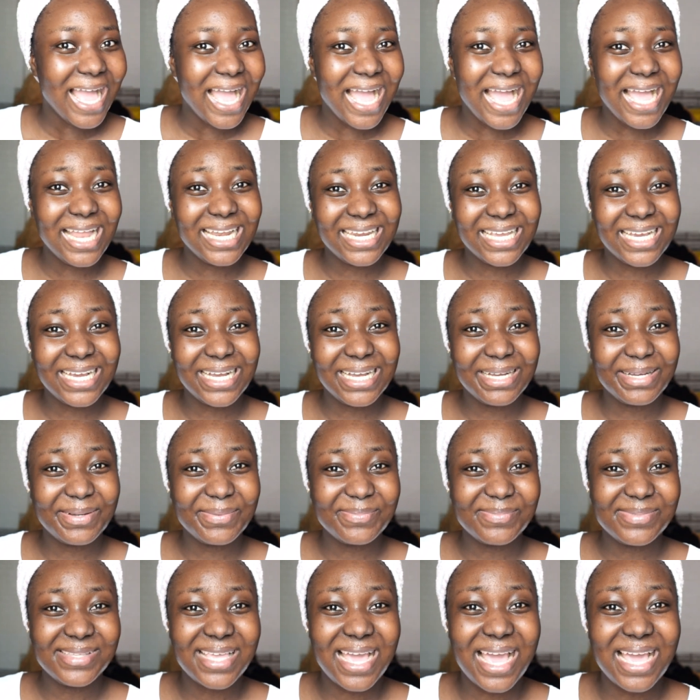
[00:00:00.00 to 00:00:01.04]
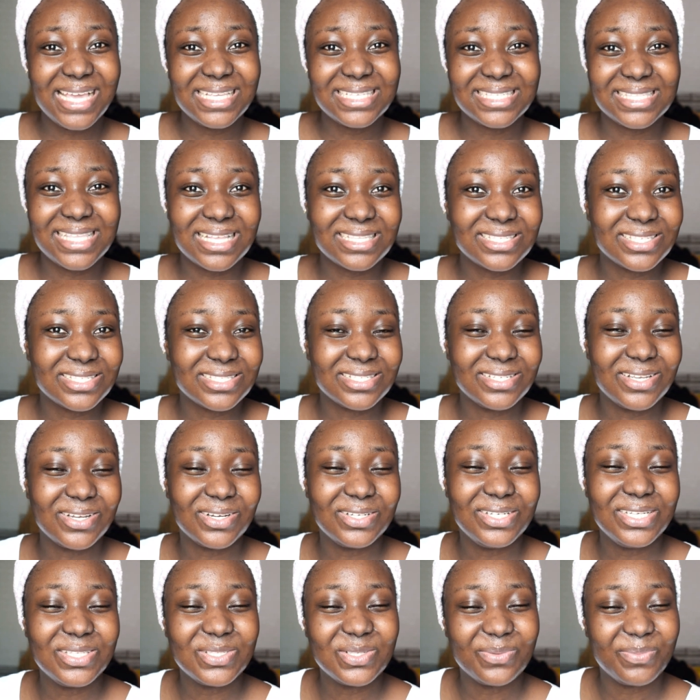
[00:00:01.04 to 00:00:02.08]
And guys, that's
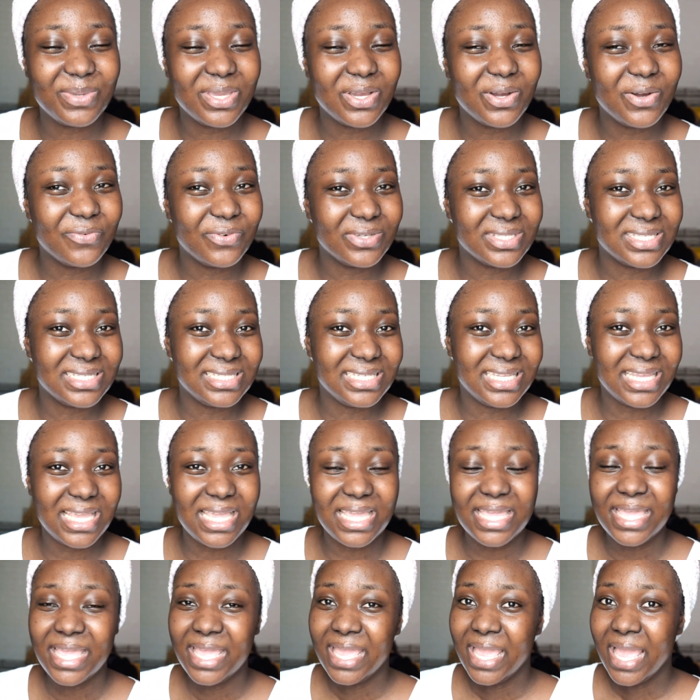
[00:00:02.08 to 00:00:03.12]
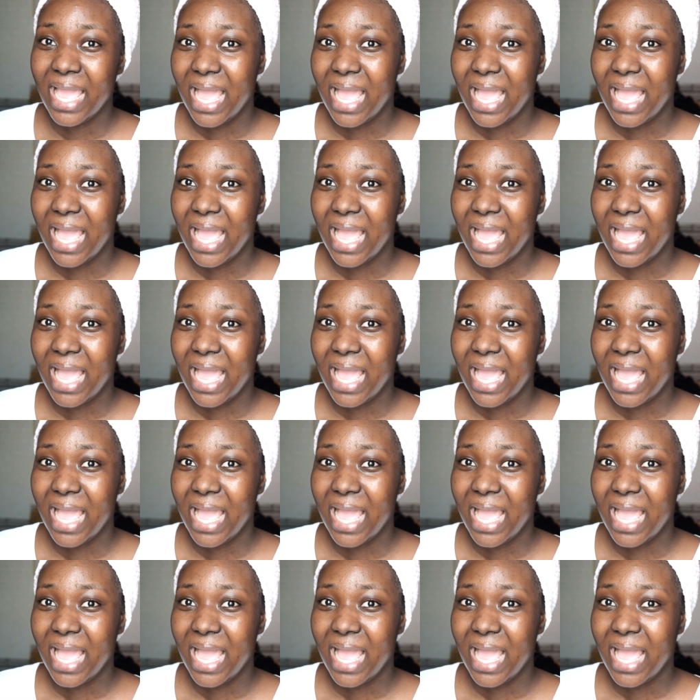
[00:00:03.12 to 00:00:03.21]
going to be all for today.